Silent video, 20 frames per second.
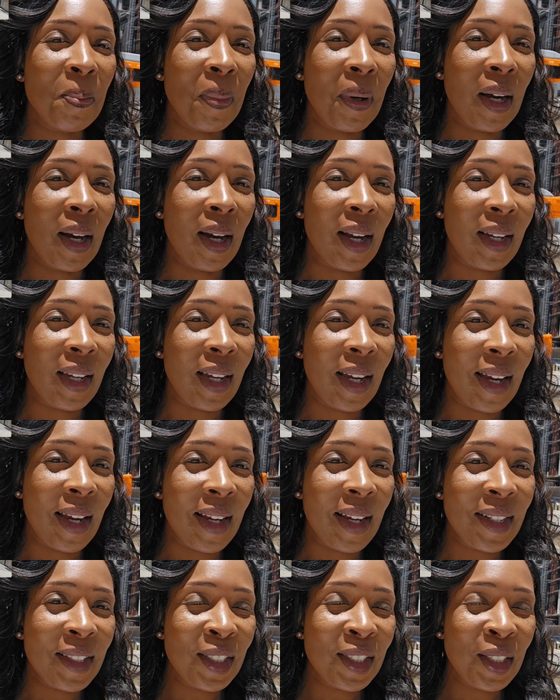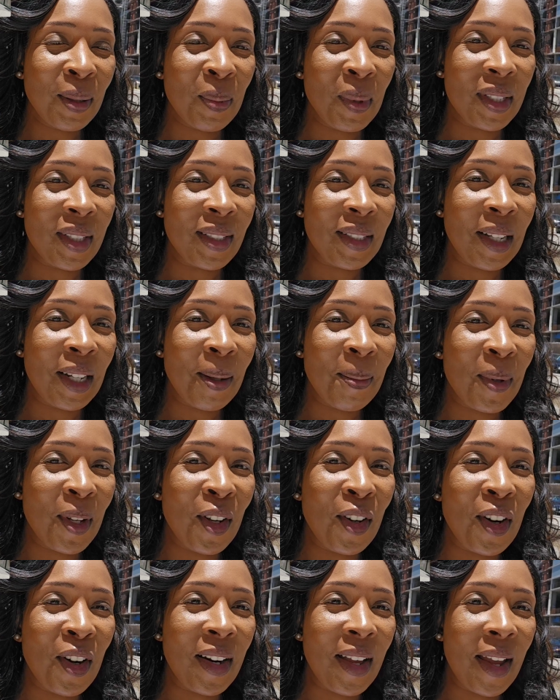podcast with Stella Bee
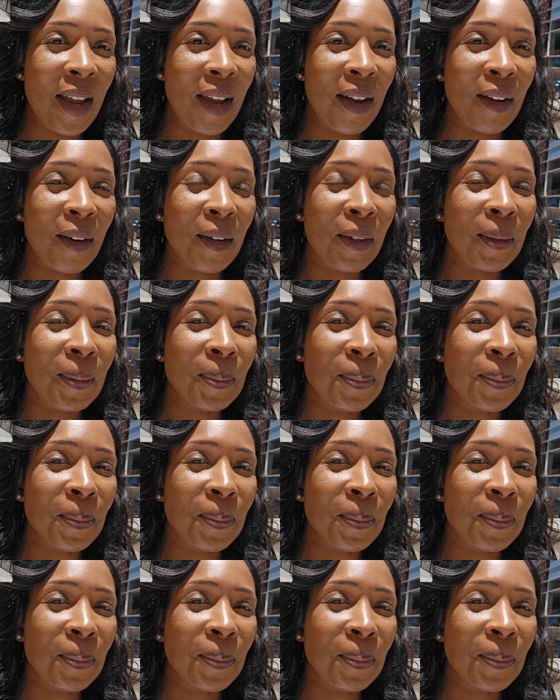on air.